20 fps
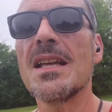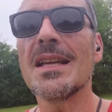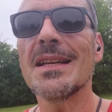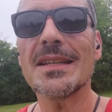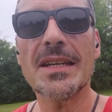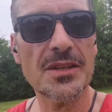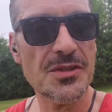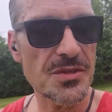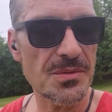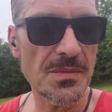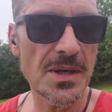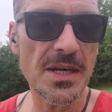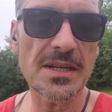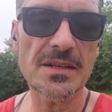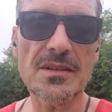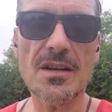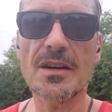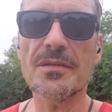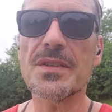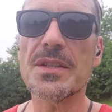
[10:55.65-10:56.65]
Get your mind
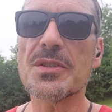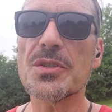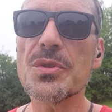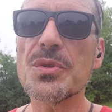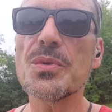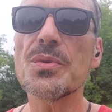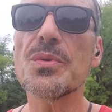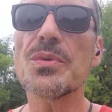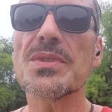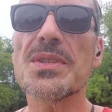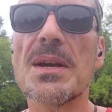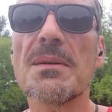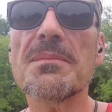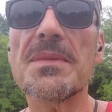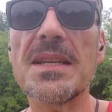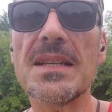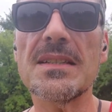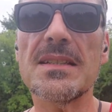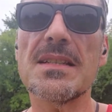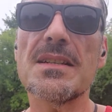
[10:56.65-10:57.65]
off it. Do
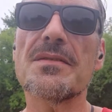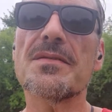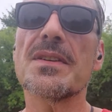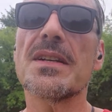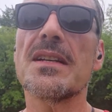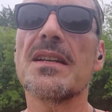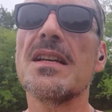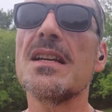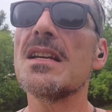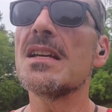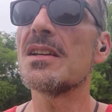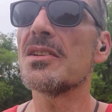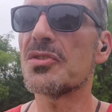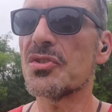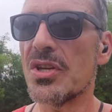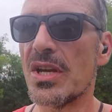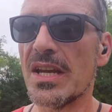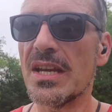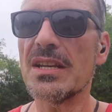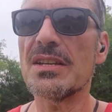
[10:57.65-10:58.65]
something different.
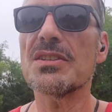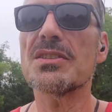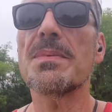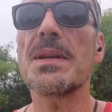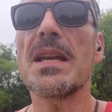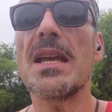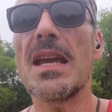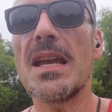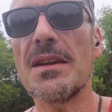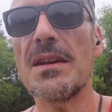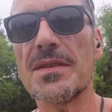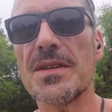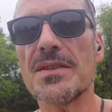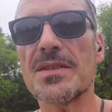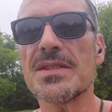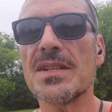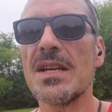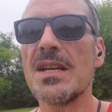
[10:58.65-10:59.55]
Change behaviors.